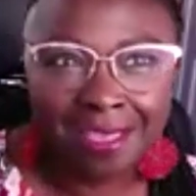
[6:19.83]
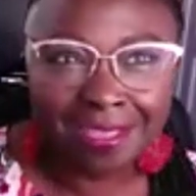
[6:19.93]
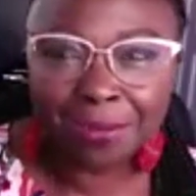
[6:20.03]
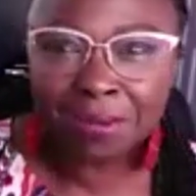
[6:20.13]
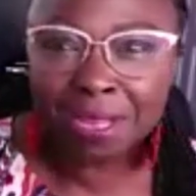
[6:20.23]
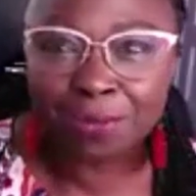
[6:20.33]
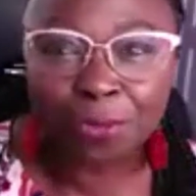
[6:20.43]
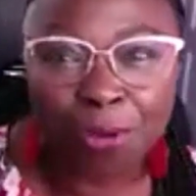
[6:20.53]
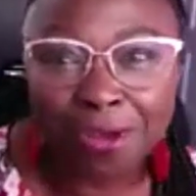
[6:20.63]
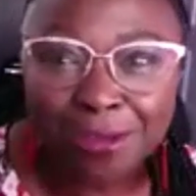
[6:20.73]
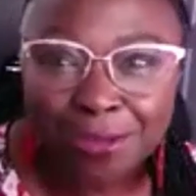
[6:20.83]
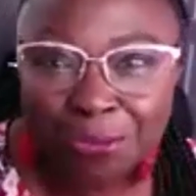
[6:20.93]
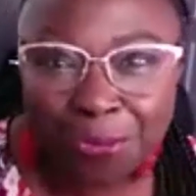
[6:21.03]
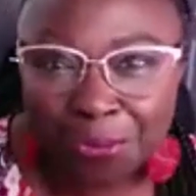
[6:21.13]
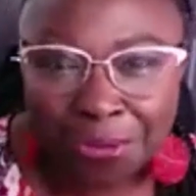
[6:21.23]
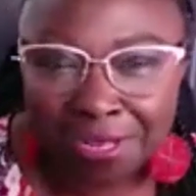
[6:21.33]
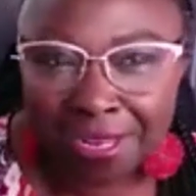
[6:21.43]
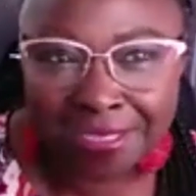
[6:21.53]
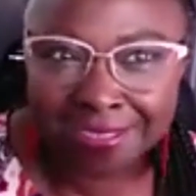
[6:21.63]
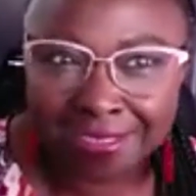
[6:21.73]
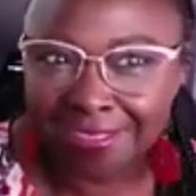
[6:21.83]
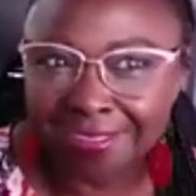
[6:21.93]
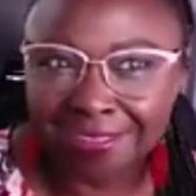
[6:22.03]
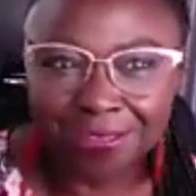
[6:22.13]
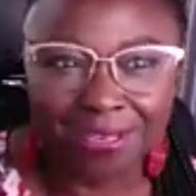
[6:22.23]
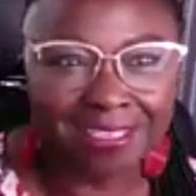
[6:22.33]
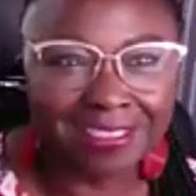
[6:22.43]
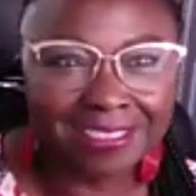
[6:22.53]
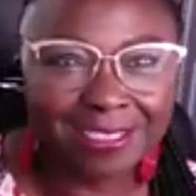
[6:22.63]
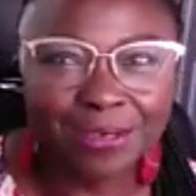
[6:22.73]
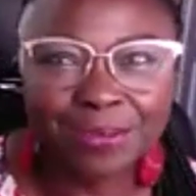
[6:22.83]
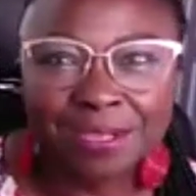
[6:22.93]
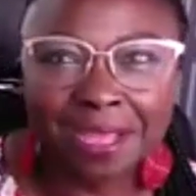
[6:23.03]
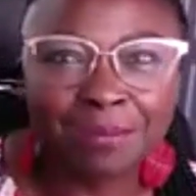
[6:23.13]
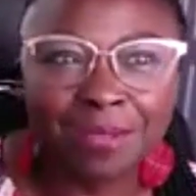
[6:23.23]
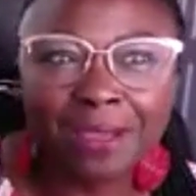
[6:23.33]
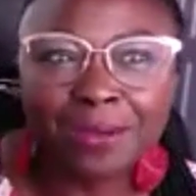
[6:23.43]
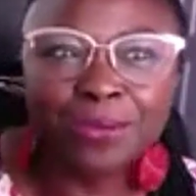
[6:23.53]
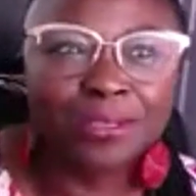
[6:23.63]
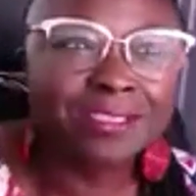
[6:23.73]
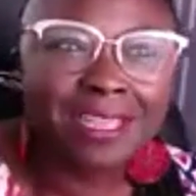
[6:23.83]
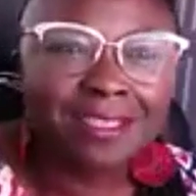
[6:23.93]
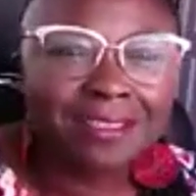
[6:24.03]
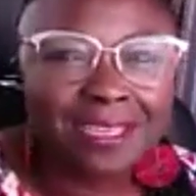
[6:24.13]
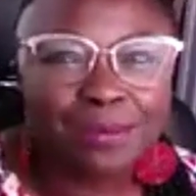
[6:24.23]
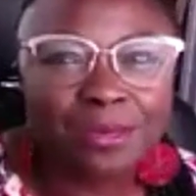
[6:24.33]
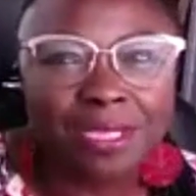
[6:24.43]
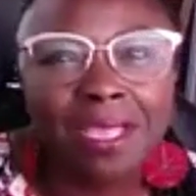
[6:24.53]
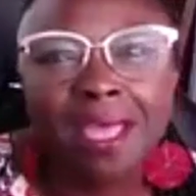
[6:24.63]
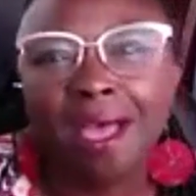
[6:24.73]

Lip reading: They're like, well, where are you going? I said, did you not just hear me? I'm not going to another company.